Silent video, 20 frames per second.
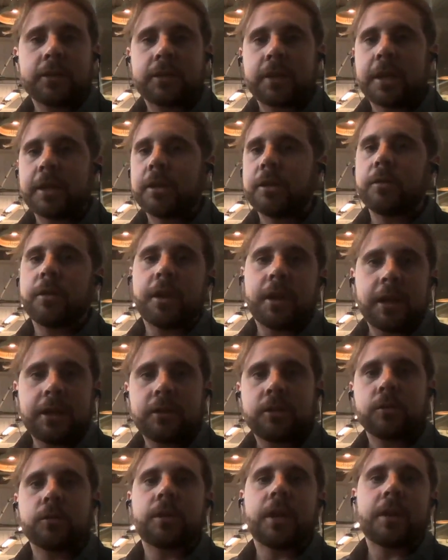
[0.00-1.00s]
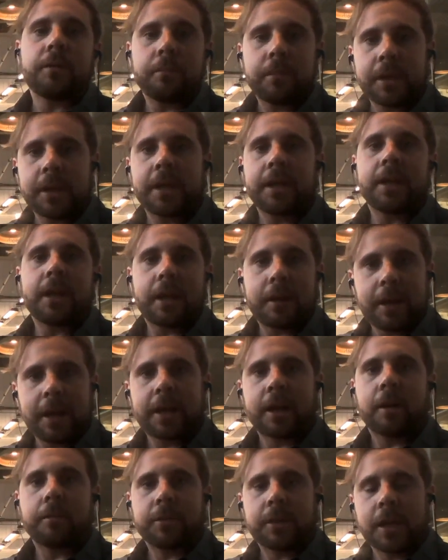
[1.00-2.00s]
then at least you'll then be
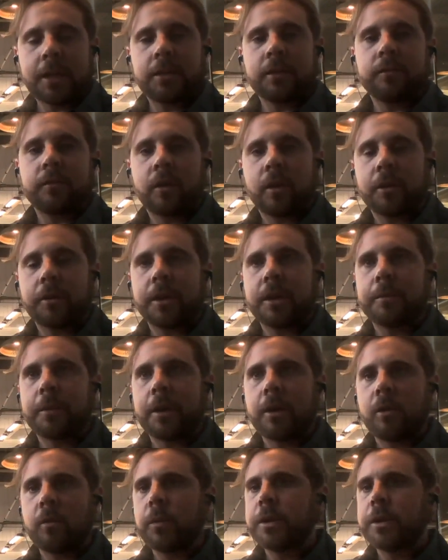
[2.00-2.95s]
getting updated via email.